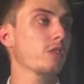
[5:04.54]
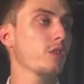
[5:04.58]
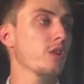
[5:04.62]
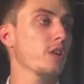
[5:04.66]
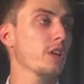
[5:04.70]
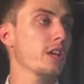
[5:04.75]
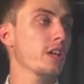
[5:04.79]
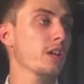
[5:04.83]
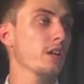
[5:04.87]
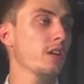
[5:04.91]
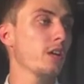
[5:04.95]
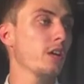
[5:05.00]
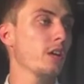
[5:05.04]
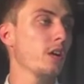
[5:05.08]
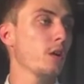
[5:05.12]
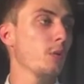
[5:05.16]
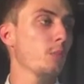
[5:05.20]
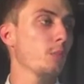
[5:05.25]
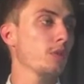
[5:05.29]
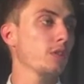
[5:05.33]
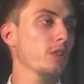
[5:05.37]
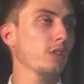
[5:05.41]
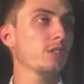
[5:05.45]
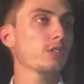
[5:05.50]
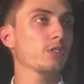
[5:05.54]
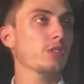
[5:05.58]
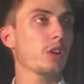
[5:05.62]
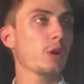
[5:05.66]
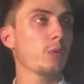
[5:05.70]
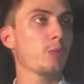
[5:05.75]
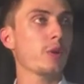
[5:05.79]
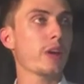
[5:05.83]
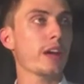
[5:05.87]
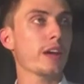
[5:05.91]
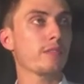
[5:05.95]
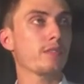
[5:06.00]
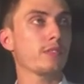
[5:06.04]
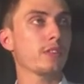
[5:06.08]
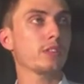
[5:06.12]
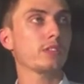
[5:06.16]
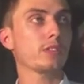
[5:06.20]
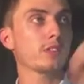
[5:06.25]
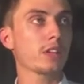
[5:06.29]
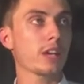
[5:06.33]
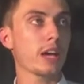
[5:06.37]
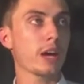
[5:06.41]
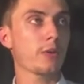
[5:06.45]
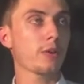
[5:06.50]
30. But this time we have
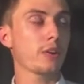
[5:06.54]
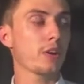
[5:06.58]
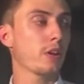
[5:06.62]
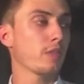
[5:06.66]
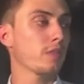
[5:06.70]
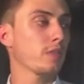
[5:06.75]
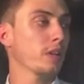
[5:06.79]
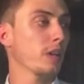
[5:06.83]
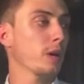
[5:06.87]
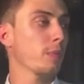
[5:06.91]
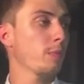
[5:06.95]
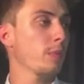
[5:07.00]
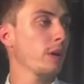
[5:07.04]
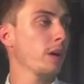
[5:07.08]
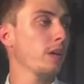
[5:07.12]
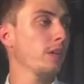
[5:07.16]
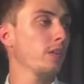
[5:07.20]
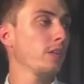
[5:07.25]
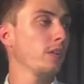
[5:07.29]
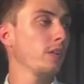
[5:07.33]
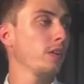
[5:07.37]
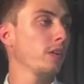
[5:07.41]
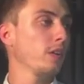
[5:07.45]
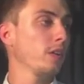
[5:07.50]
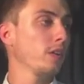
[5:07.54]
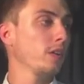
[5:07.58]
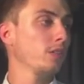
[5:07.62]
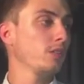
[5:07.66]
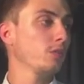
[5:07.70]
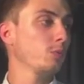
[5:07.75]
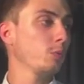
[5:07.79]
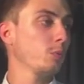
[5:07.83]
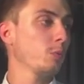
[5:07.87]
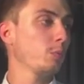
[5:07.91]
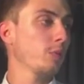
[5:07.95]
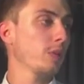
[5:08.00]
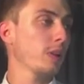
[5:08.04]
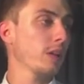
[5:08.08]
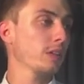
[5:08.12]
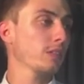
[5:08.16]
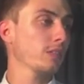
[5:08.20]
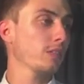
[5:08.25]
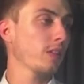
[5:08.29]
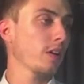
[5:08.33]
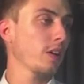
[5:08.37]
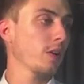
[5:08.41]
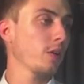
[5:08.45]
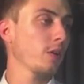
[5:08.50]
this carried over number, so we
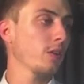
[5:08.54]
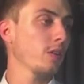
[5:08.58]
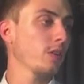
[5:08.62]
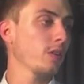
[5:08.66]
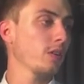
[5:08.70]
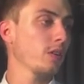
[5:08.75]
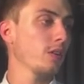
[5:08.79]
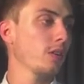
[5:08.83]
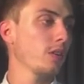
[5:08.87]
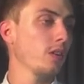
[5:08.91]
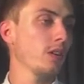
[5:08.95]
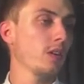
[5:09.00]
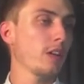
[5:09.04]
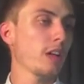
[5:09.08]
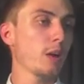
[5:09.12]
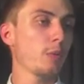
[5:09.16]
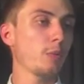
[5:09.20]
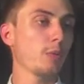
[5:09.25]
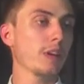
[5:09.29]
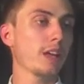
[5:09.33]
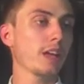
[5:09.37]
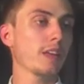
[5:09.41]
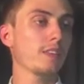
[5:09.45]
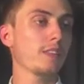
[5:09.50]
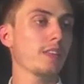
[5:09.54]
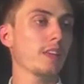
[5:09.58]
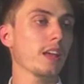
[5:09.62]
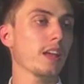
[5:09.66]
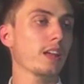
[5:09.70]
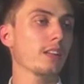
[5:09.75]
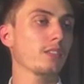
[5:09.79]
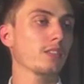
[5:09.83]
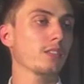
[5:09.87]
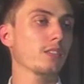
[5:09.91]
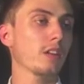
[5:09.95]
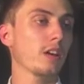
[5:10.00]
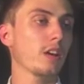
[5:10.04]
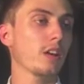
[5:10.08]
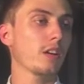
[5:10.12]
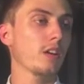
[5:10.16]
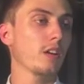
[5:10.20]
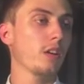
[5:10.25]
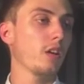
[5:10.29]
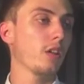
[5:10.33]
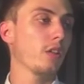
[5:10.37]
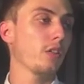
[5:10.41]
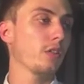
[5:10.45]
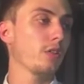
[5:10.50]
plus that on, and we get the answer
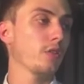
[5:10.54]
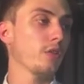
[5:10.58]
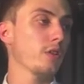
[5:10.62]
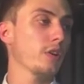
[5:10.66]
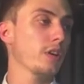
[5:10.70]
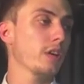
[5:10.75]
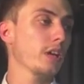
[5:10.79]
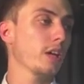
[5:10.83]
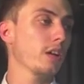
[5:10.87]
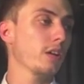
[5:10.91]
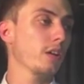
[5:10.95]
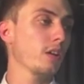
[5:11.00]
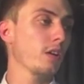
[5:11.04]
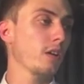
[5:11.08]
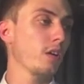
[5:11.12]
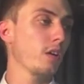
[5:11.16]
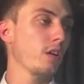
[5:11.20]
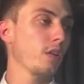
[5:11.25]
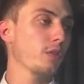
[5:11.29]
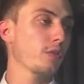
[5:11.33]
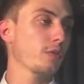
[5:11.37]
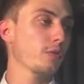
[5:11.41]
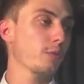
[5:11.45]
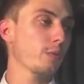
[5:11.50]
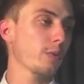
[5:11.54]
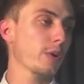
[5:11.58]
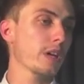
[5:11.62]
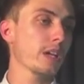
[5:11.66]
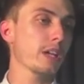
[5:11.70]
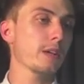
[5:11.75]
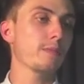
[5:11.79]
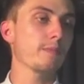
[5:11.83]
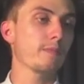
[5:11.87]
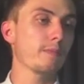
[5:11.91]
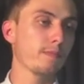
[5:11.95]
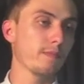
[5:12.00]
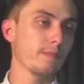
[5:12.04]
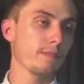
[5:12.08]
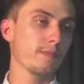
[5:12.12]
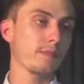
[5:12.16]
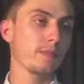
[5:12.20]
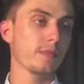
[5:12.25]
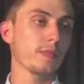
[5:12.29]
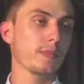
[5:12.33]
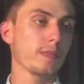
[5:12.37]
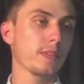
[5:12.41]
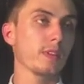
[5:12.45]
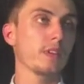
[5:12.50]
33.
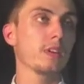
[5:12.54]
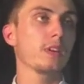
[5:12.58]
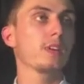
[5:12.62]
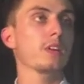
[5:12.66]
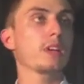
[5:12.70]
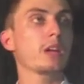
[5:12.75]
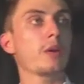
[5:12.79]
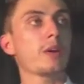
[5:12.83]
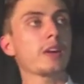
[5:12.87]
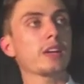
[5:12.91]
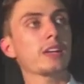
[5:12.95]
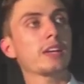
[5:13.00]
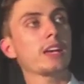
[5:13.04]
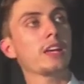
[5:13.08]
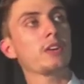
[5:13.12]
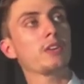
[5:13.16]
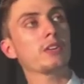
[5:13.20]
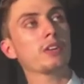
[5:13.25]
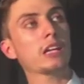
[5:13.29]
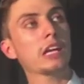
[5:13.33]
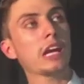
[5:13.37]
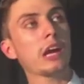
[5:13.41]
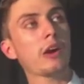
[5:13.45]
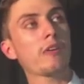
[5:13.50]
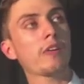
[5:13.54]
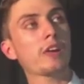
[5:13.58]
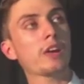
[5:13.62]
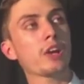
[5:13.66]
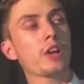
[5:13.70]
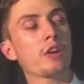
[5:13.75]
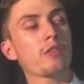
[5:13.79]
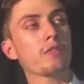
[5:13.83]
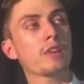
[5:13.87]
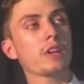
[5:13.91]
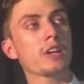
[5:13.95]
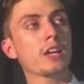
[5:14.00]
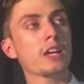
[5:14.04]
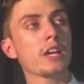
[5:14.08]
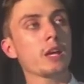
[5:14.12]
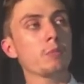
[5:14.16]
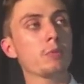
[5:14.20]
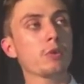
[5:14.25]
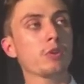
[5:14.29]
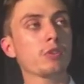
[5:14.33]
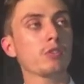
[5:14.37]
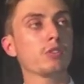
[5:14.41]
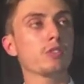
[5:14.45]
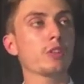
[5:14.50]
Now I cannot carry it over here
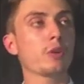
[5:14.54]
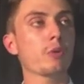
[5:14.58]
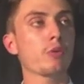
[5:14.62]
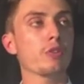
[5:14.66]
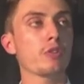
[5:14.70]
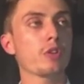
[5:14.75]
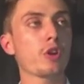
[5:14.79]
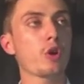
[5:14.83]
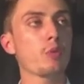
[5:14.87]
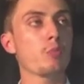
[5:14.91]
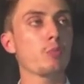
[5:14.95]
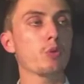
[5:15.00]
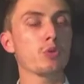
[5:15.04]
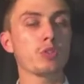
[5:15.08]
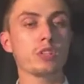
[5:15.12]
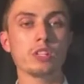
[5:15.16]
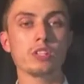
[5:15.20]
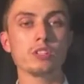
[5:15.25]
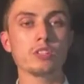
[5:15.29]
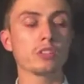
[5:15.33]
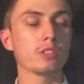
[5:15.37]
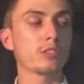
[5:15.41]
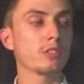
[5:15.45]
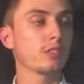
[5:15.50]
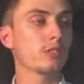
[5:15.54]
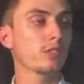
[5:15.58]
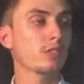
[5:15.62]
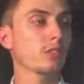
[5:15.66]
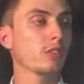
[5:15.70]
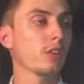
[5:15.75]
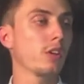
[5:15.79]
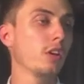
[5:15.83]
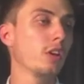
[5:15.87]
because there are no more digits,